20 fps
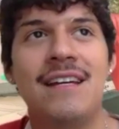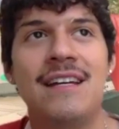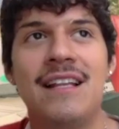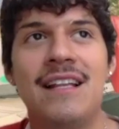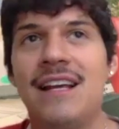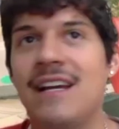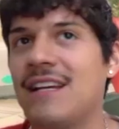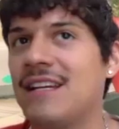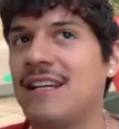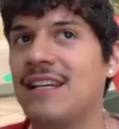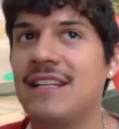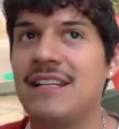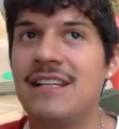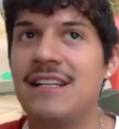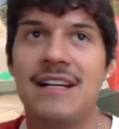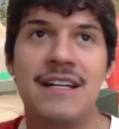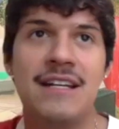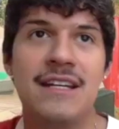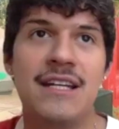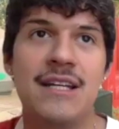Like Kid
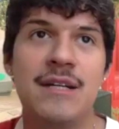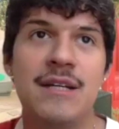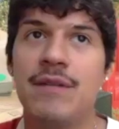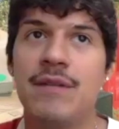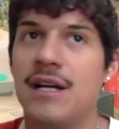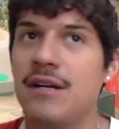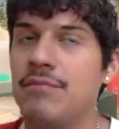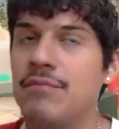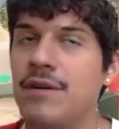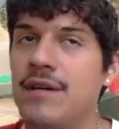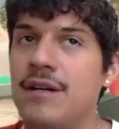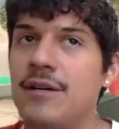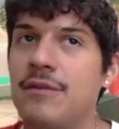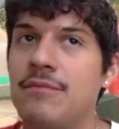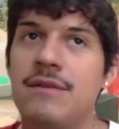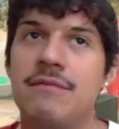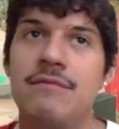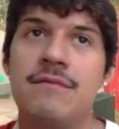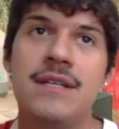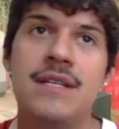Cudi, Black Bear,
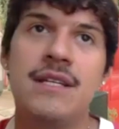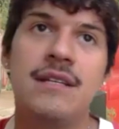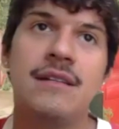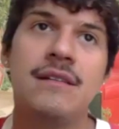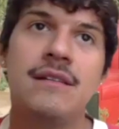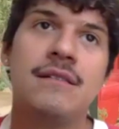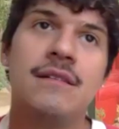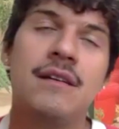BB.